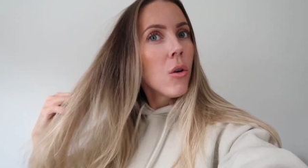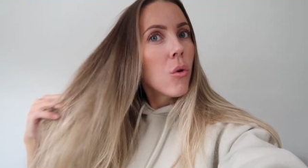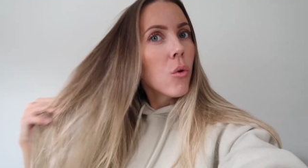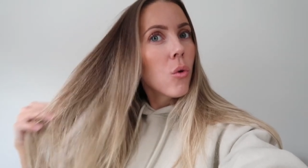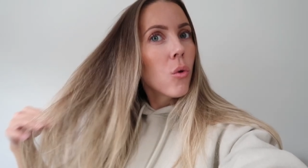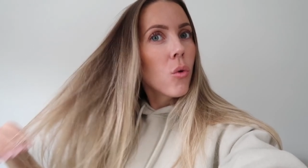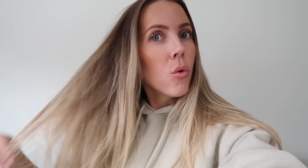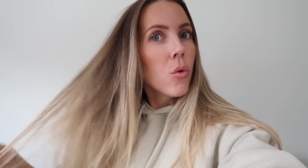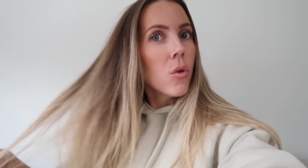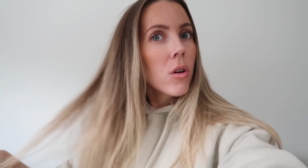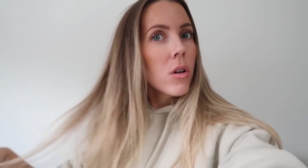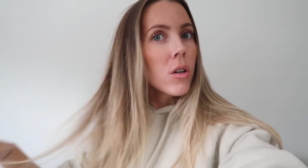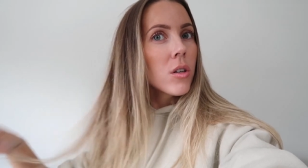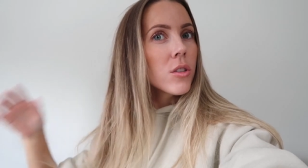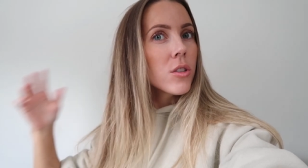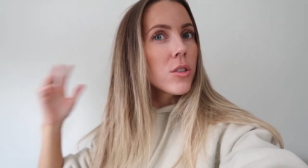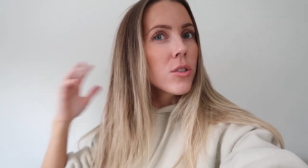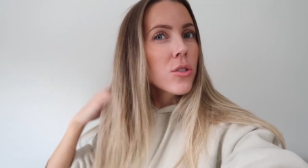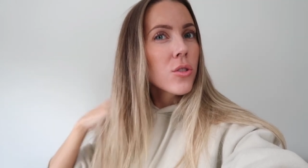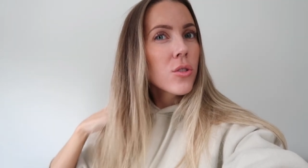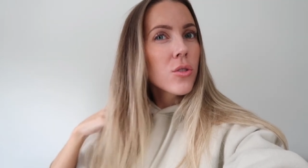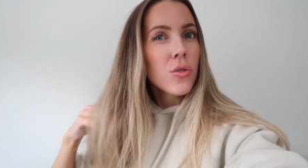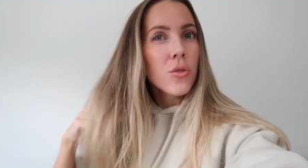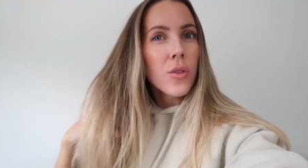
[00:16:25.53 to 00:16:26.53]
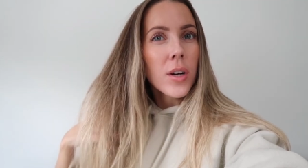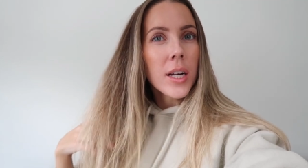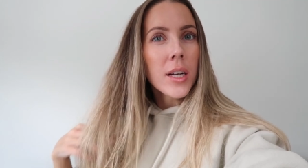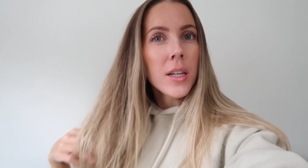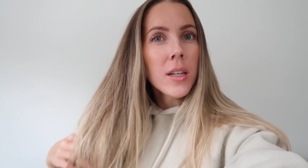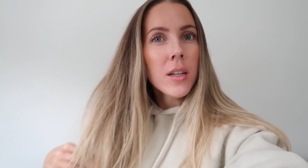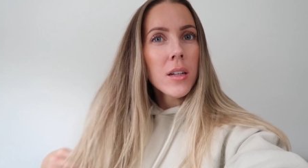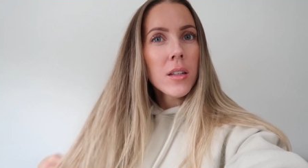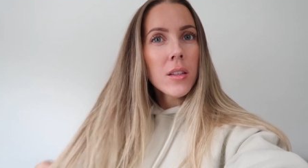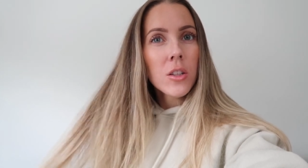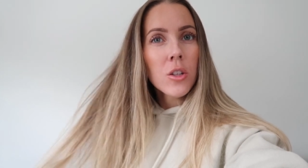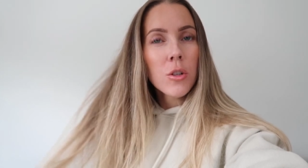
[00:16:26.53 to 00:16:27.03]
or straighten
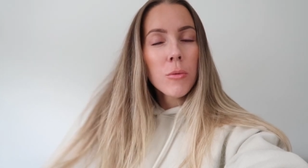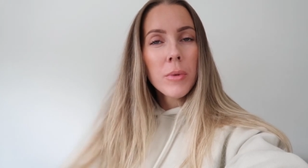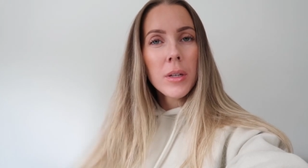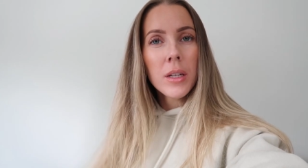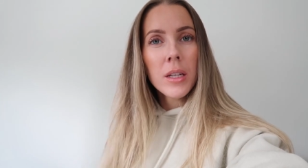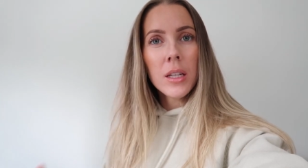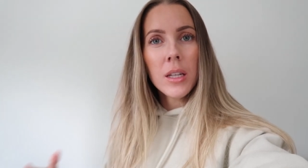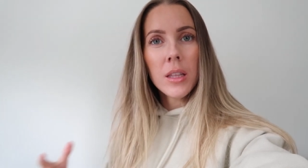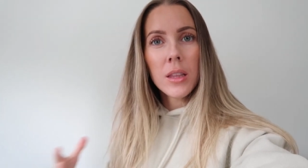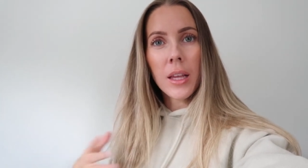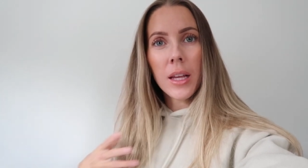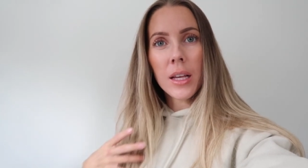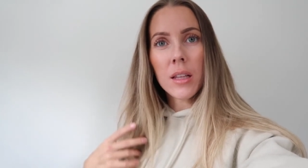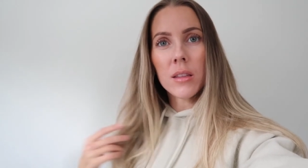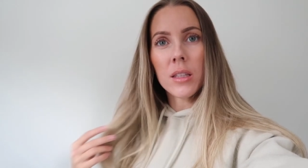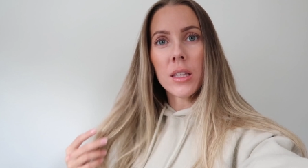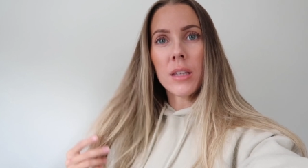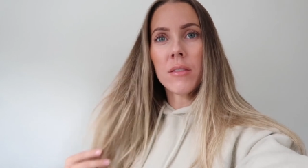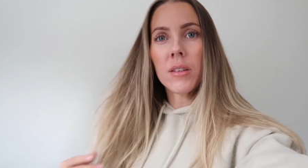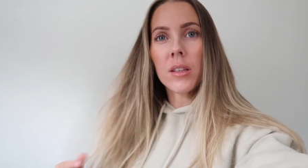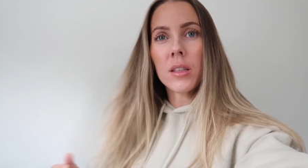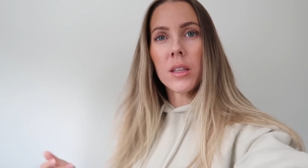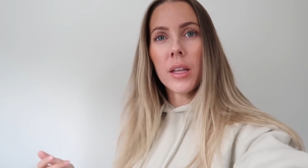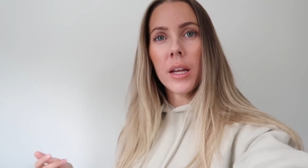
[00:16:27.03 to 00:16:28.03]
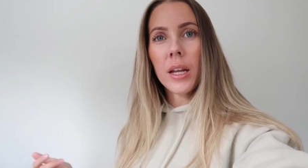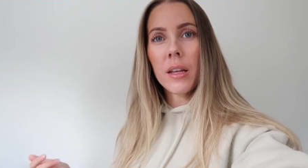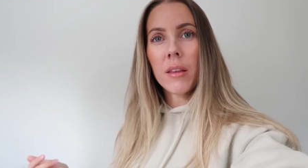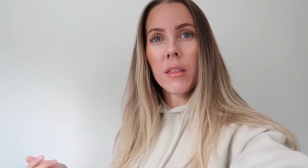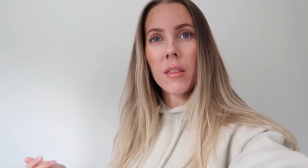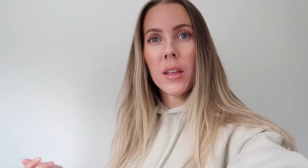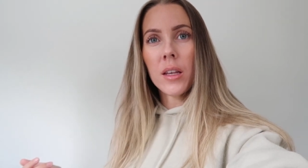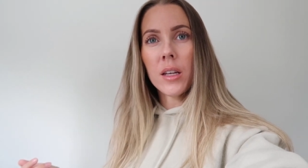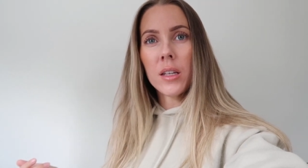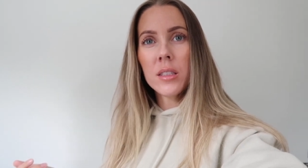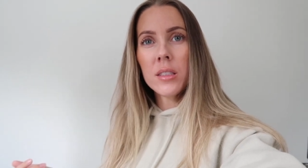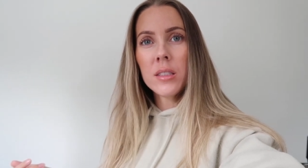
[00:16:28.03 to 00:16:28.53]
it a little bit and like leave it like
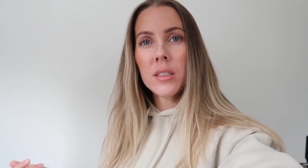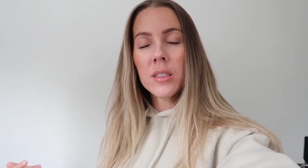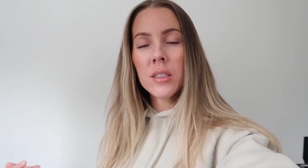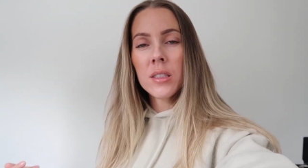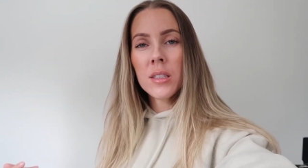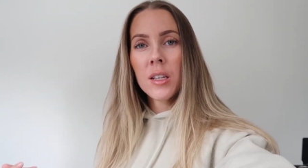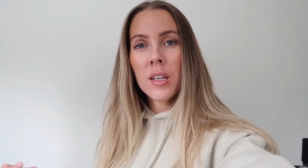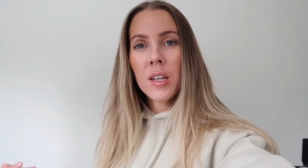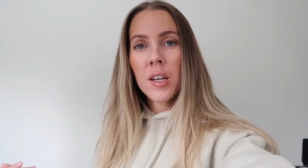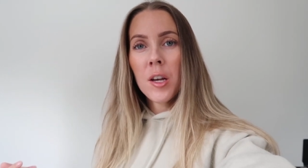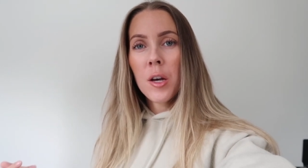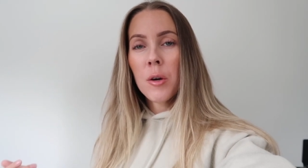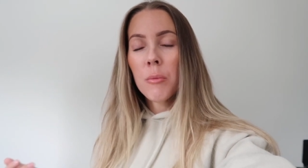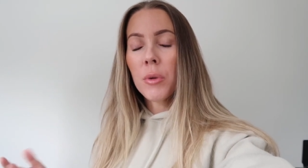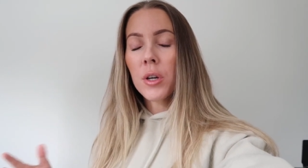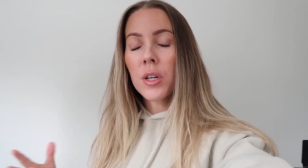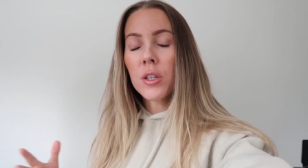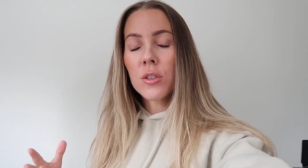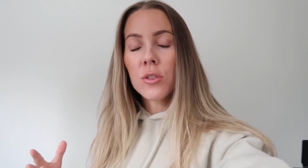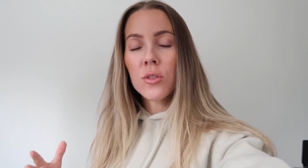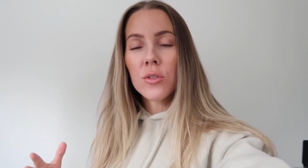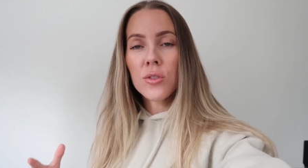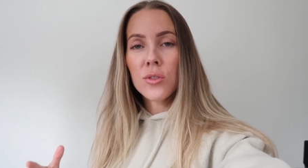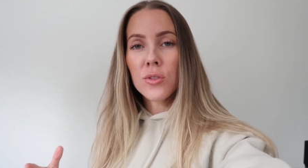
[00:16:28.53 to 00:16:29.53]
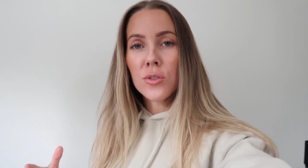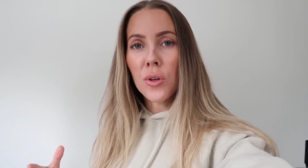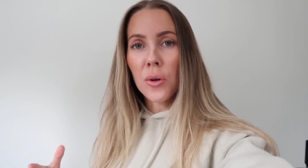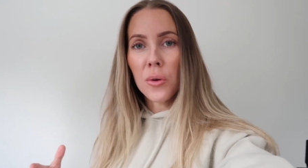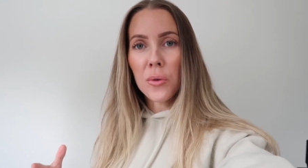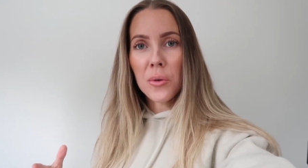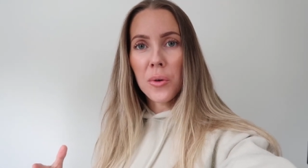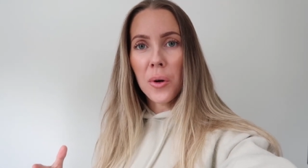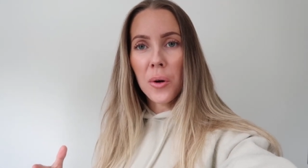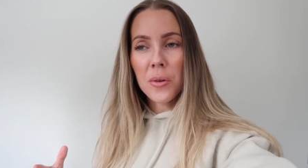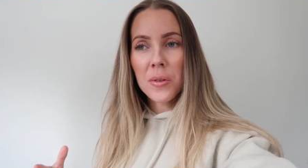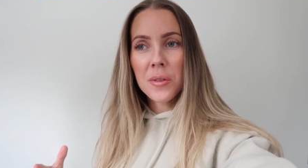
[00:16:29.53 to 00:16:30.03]
this, but it's so
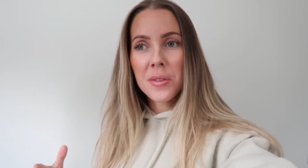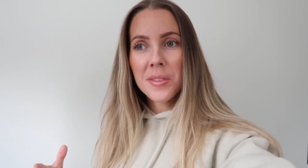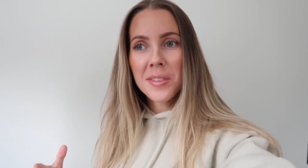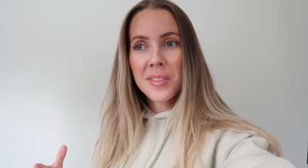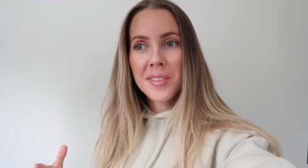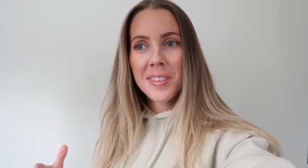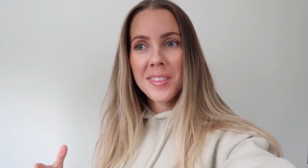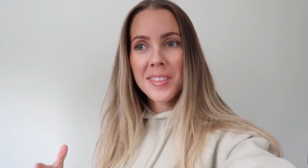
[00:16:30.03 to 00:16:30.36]
gross.